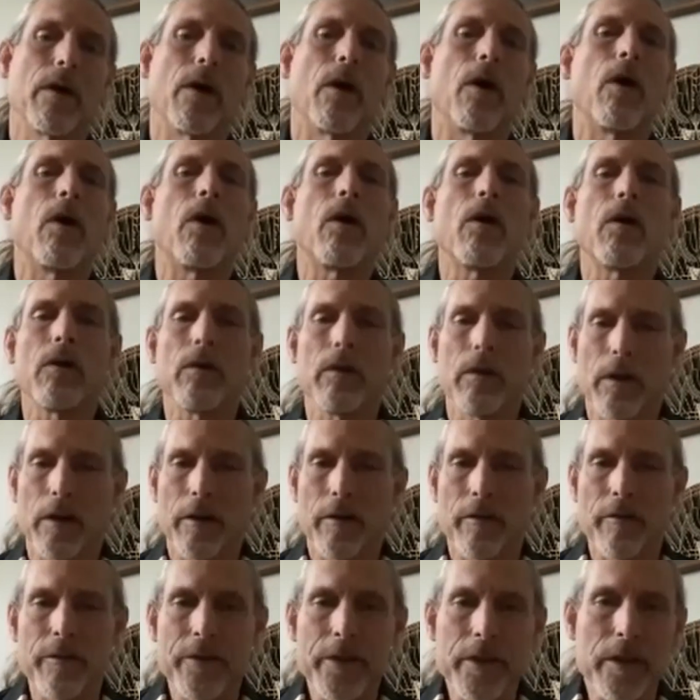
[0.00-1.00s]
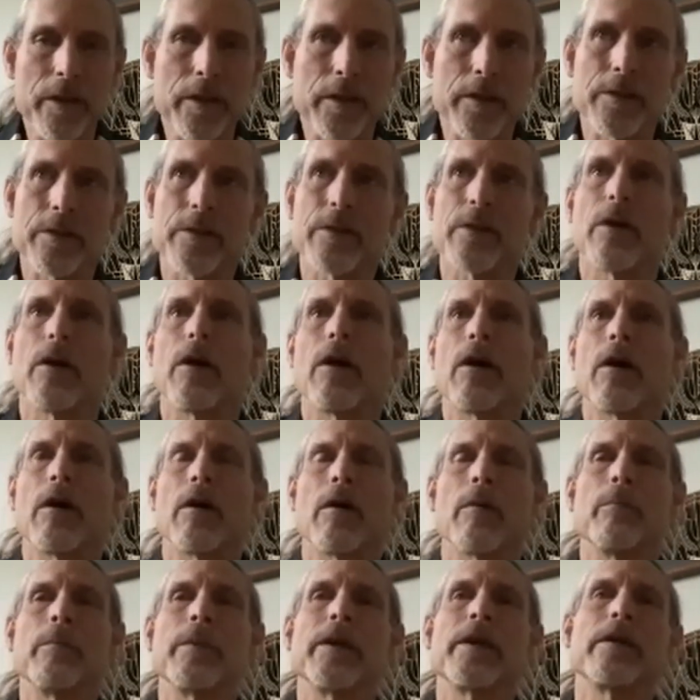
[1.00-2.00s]
All of these
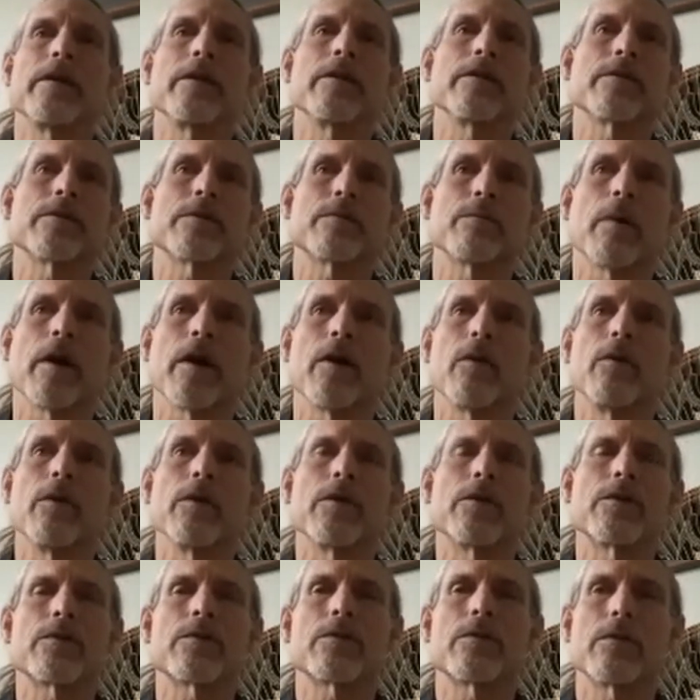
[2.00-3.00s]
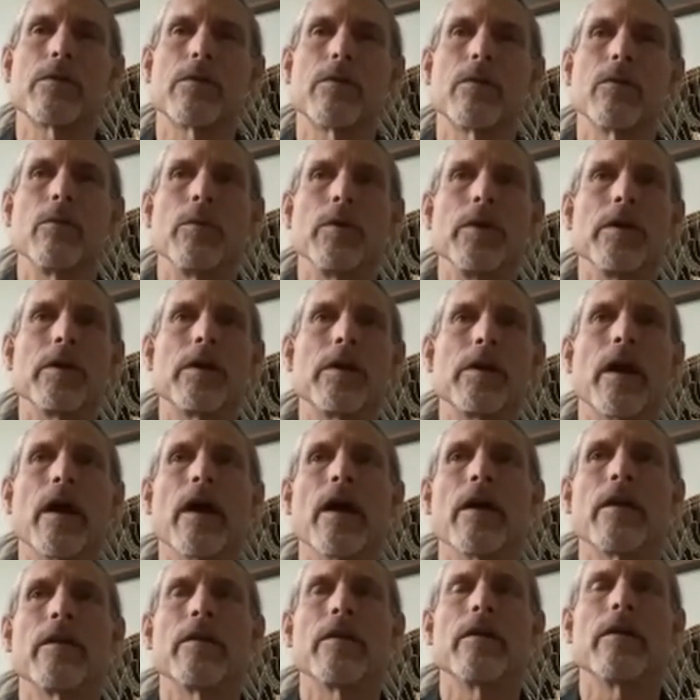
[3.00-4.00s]
are means by which we
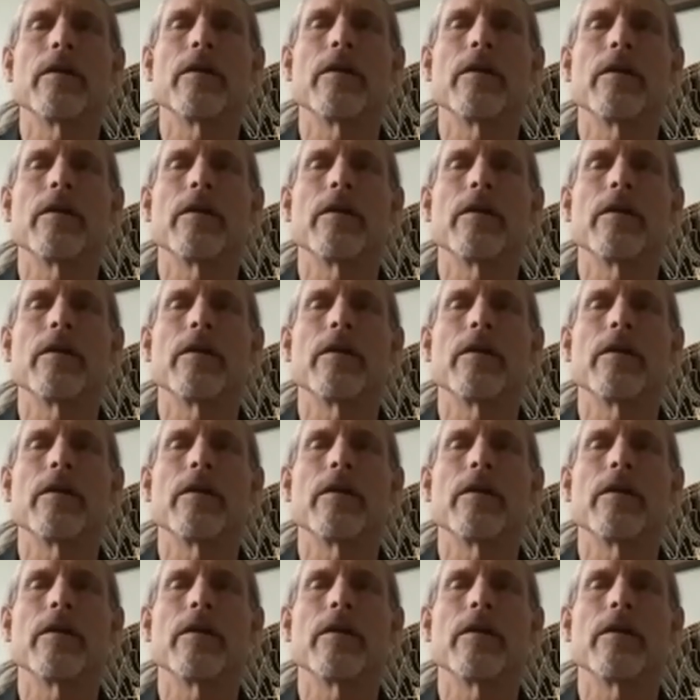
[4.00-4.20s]
can